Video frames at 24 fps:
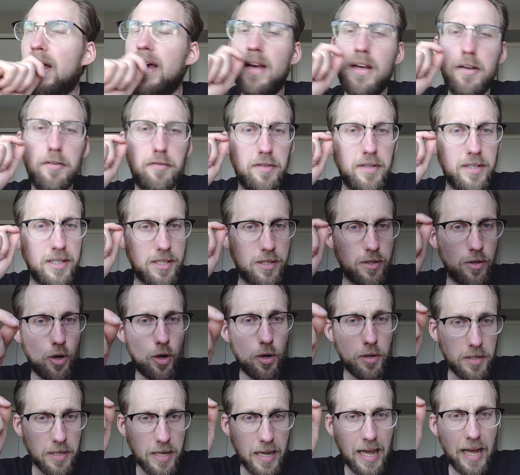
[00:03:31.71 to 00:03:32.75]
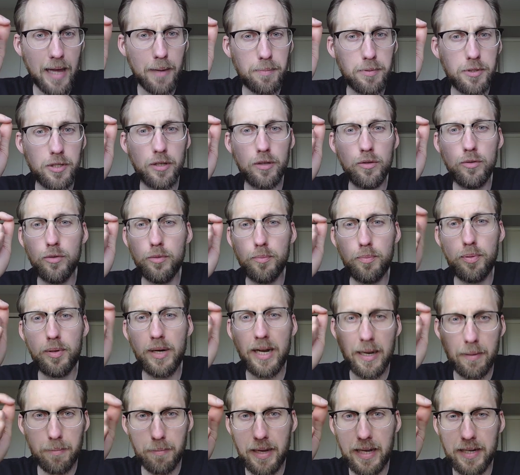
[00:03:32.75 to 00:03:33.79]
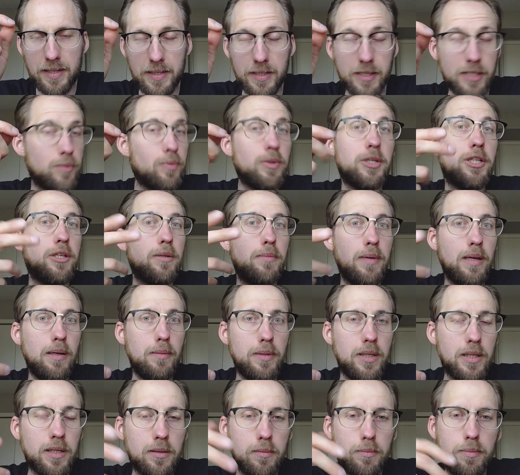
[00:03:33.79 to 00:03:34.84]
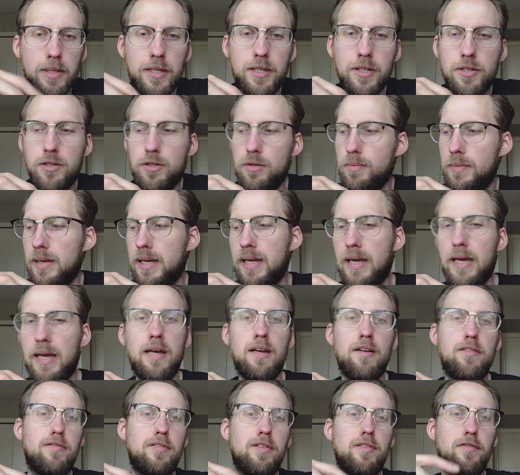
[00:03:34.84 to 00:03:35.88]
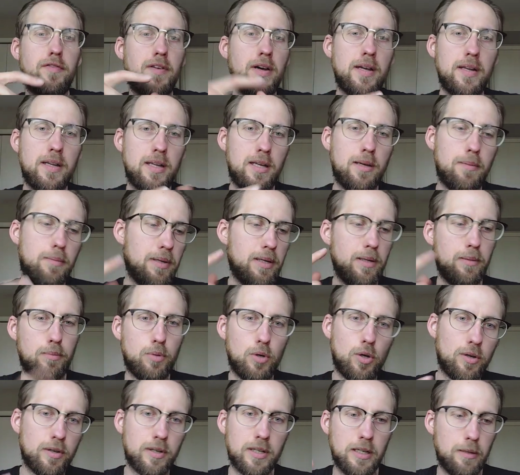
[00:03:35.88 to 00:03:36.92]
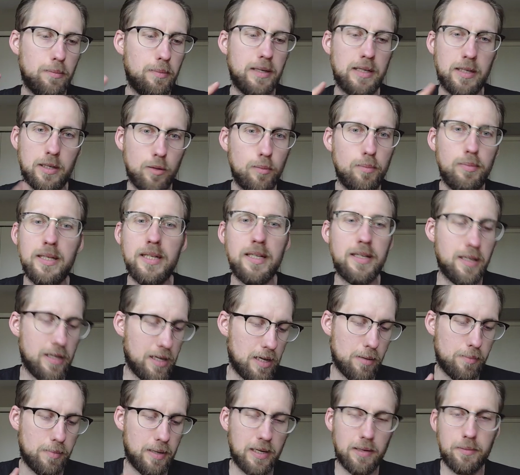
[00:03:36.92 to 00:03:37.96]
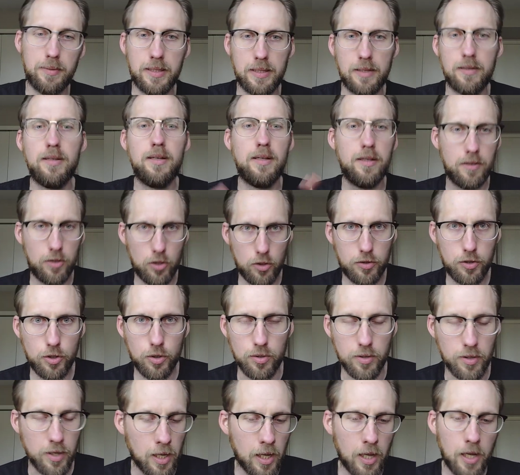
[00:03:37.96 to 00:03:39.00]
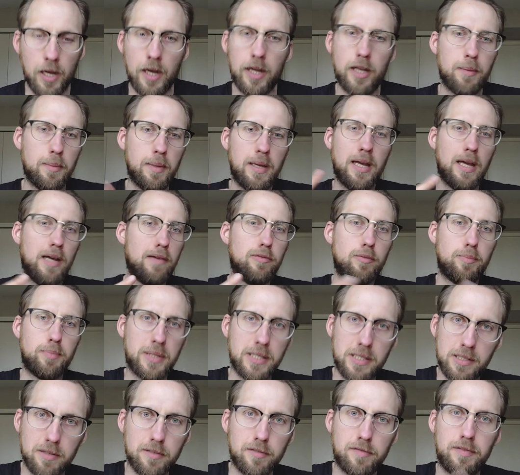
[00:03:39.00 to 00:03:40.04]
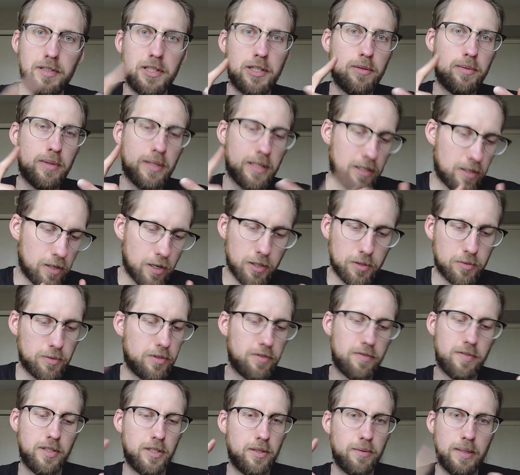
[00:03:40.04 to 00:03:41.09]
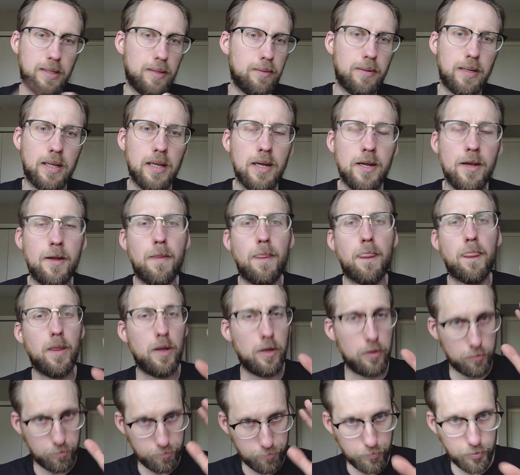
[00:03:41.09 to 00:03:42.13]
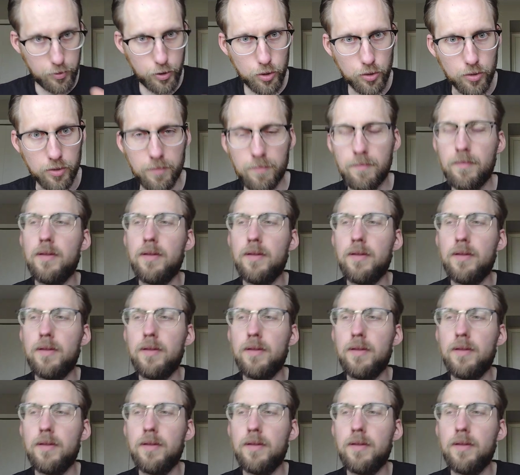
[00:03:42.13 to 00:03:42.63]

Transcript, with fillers: if it is not absolute pragmatics, which it may be, because you may have a fine nib and a broad nib and an oblique nib, and a, sure, and you may have a piston filler and a cartridge filler, and a, sure,